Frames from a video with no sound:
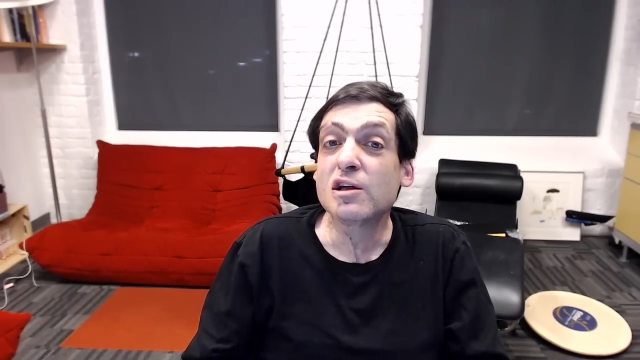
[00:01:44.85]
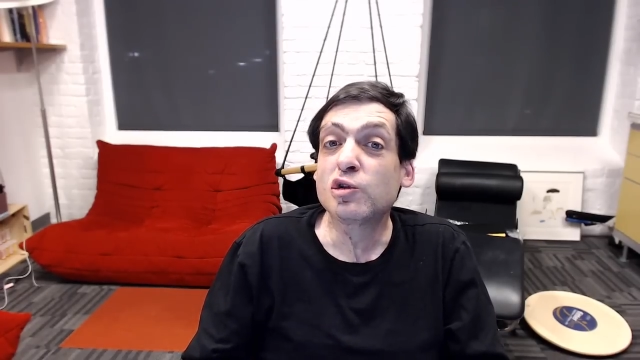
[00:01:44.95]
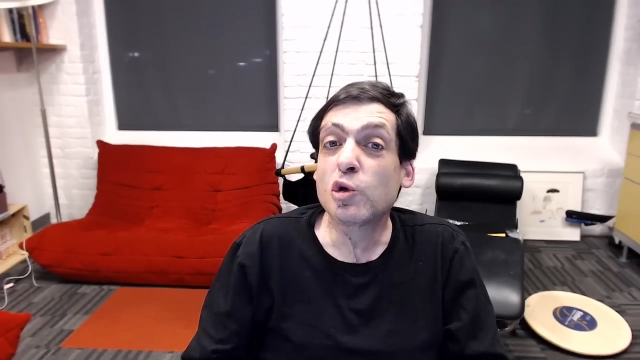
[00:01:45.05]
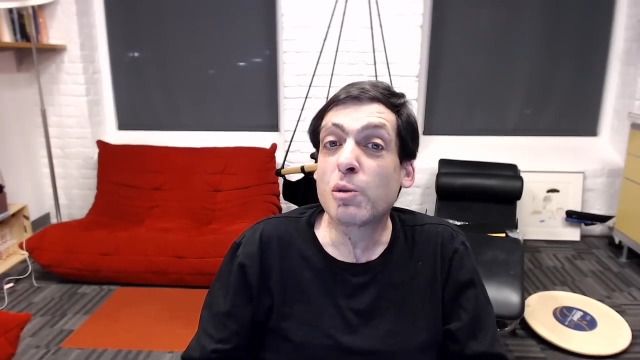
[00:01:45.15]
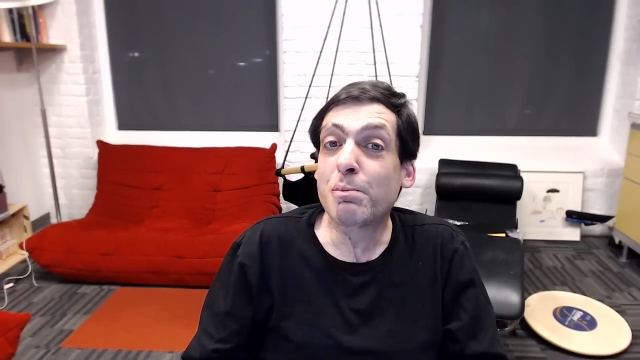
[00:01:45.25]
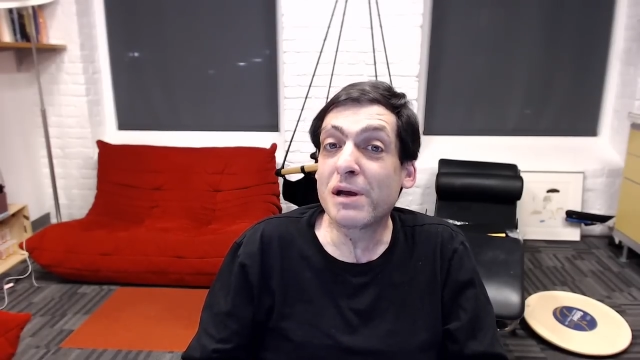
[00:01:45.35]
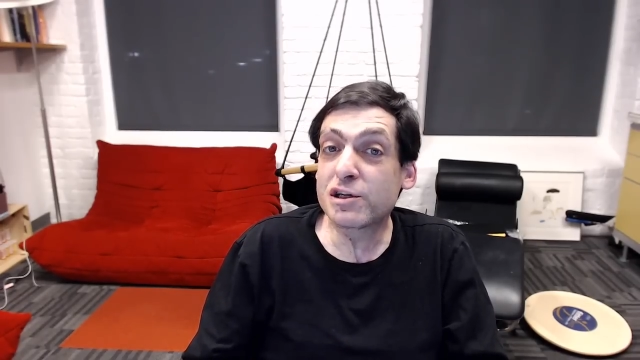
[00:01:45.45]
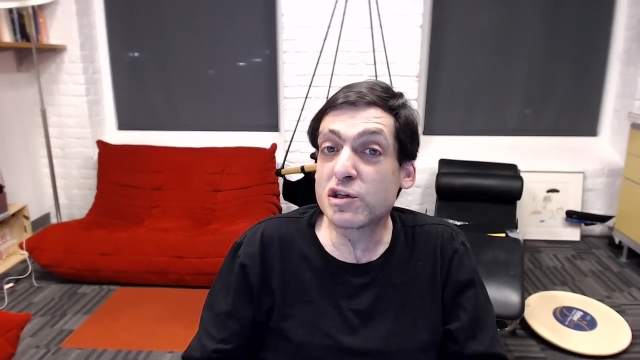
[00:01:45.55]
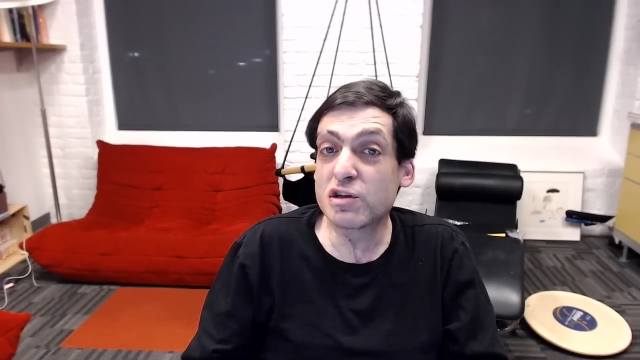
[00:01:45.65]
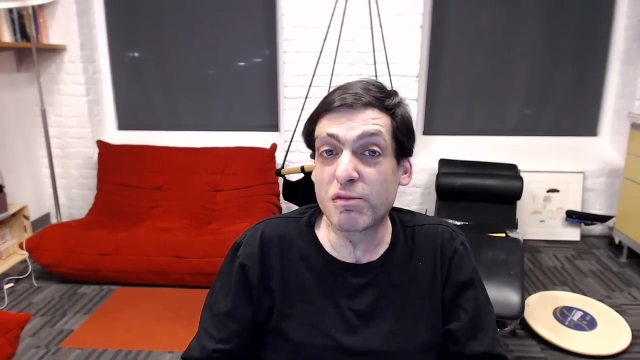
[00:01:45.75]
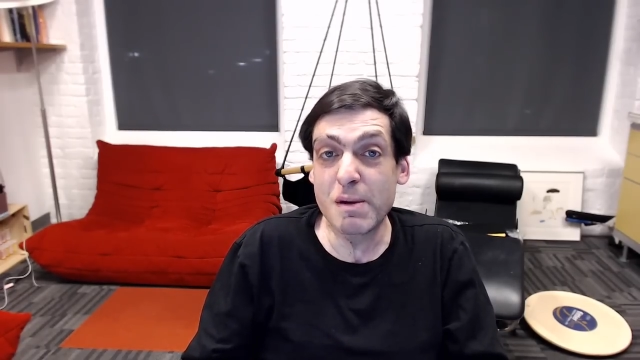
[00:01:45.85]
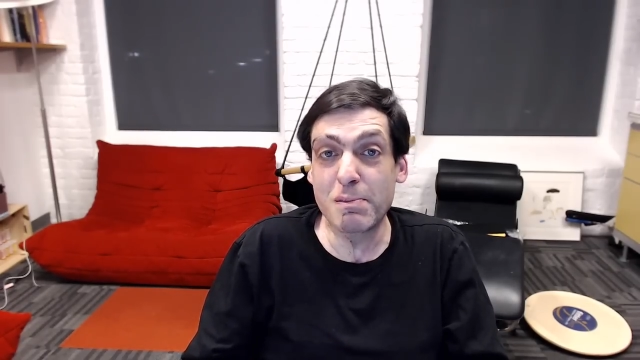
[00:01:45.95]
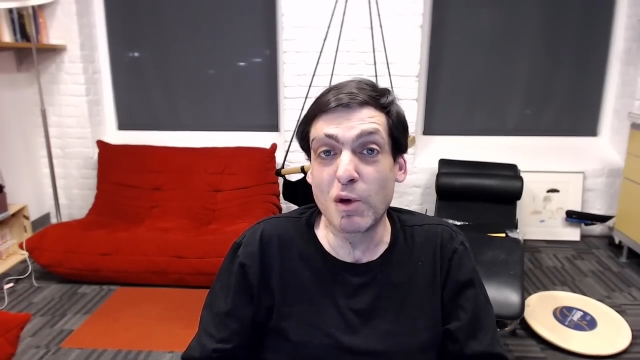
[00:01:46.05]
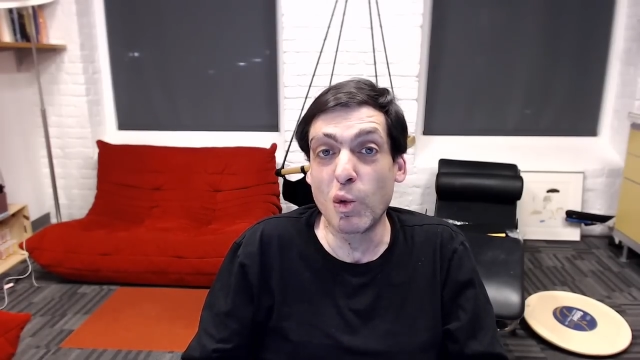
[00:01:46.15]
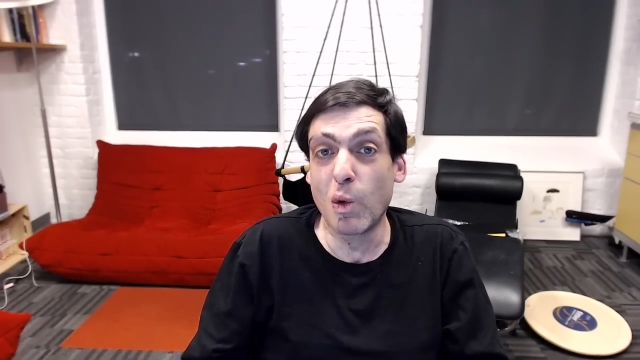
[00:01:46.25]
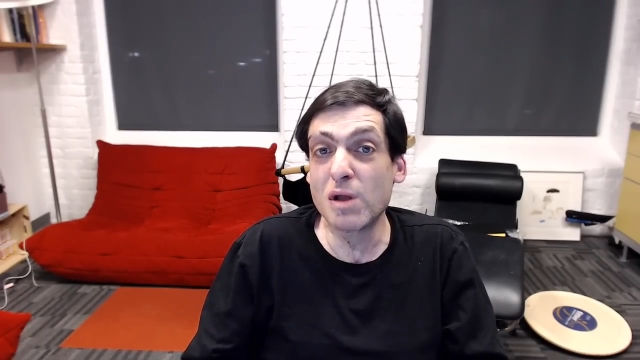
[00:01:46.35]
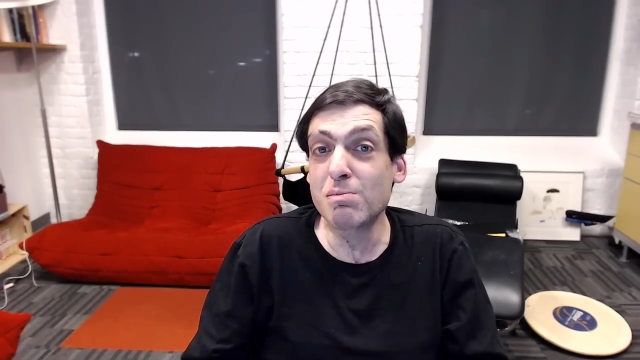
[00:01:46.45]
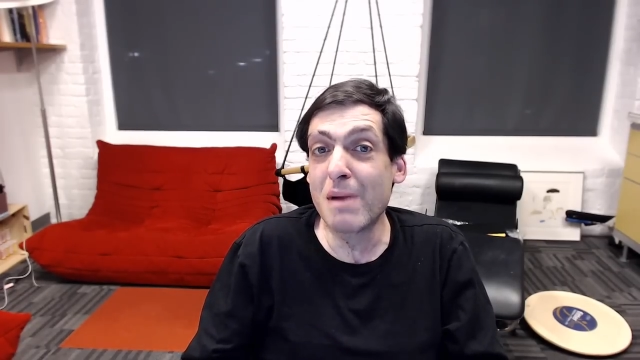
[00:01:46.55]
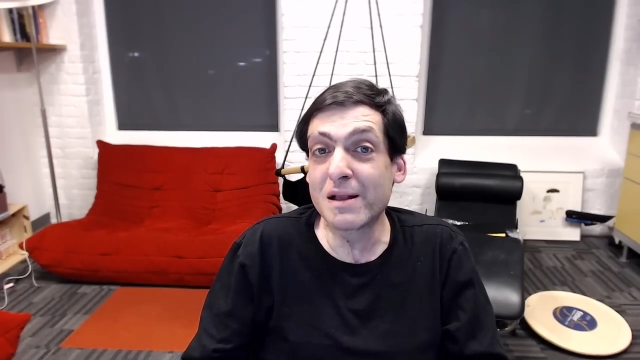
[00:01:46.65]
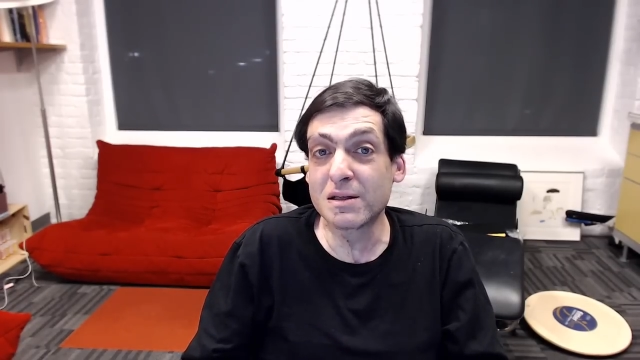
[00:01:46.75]
took pictures of people who
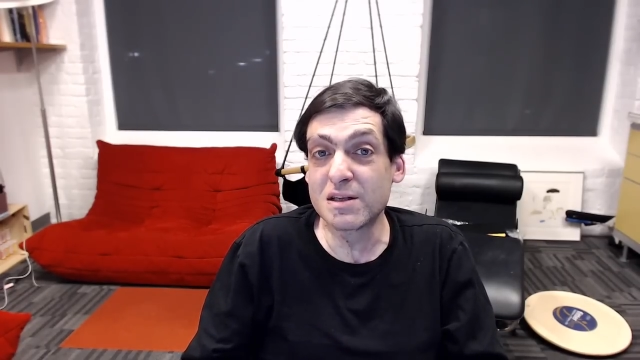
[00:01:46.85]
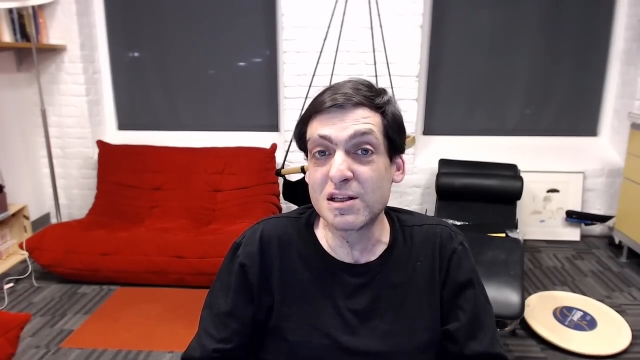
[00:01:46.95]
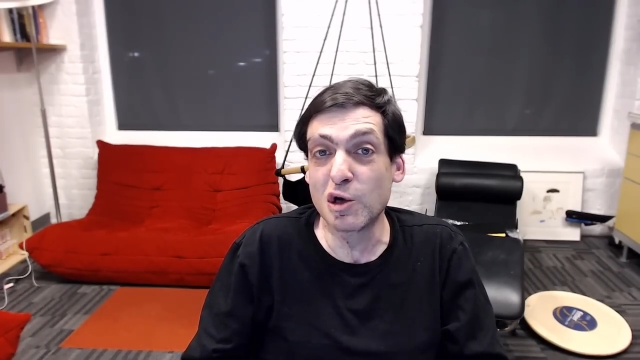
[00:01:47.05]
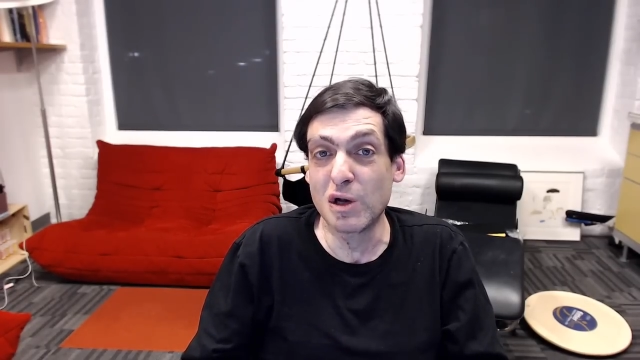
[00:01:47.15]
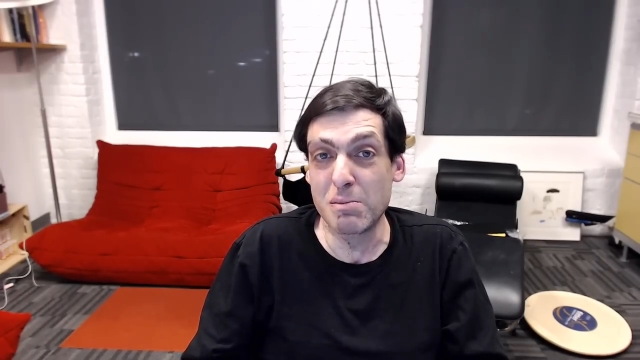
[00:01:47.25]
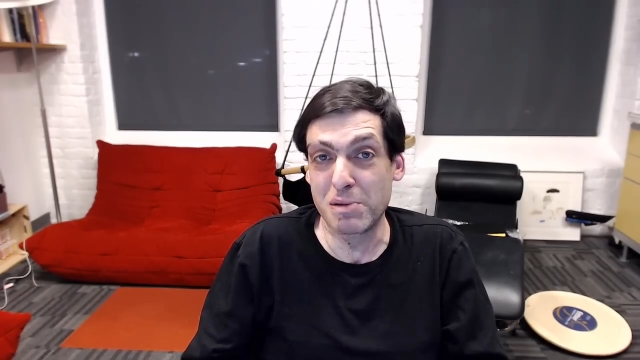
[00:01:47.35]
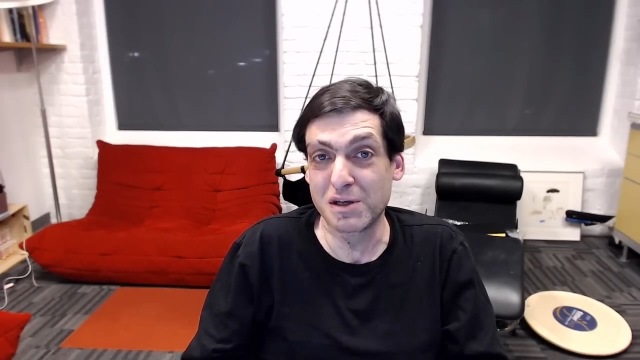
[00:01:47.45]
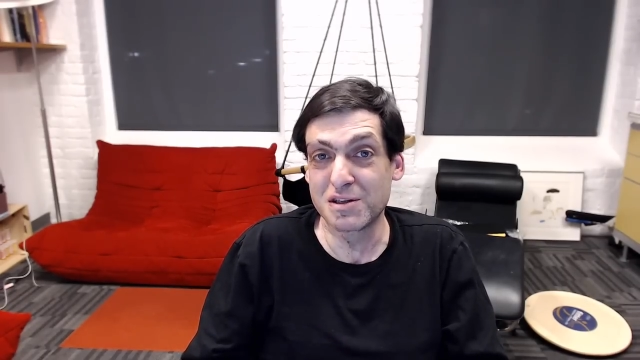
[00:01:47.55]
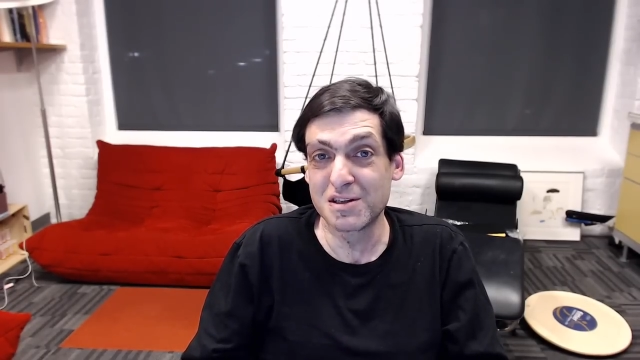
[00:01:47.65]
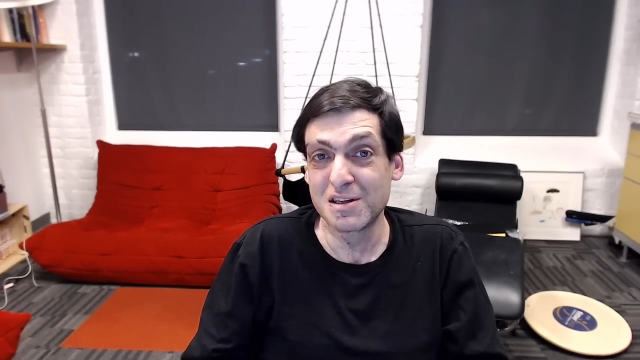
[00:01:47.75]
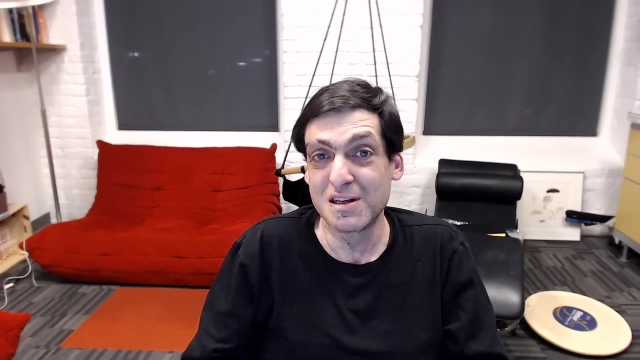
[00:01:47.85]
won medals in the Olympics.